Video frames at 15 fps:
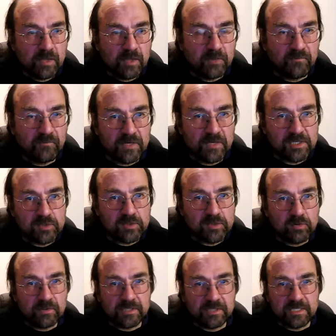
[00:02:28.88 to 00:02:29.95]
the first
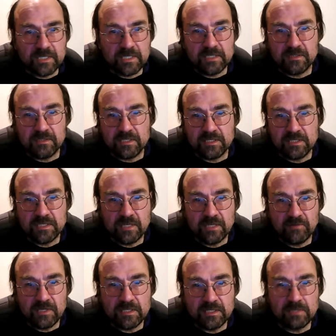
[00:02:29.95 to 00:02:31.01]
talk that I did on this
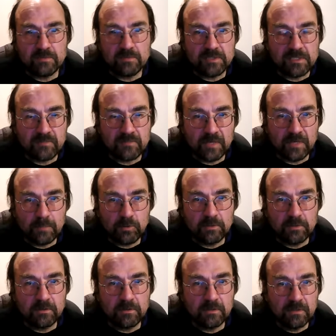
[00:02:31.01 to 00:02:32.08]
series, which is
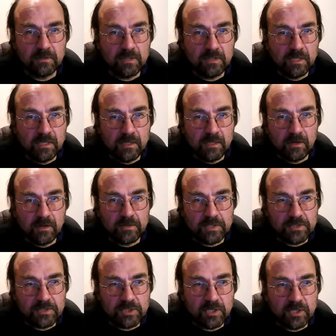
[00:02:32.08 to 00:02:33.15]
available on
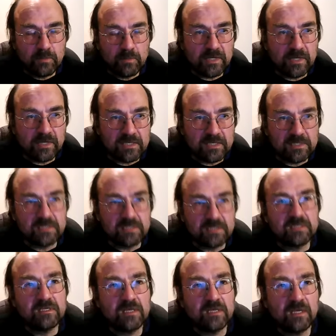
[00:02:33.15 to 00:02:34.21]
YouTube,
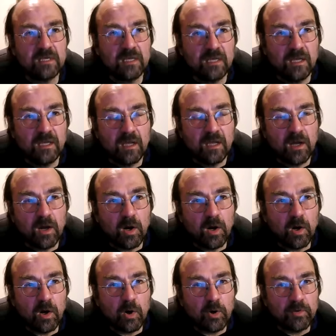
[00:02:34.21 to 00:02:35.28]
is
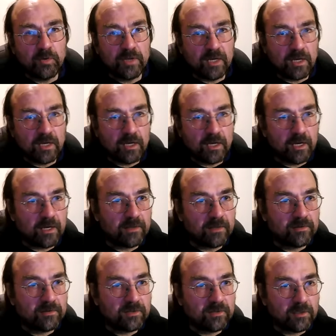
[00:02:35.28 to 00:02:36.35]
on
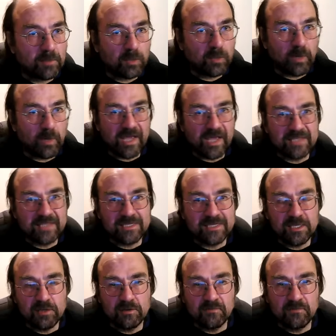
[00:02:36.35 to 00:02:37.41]
the middle way as a
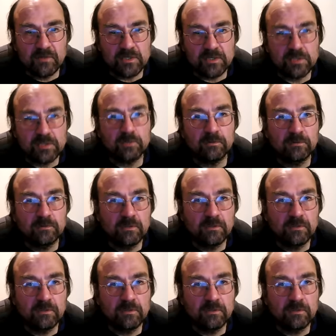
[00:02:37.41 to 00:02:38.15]
universal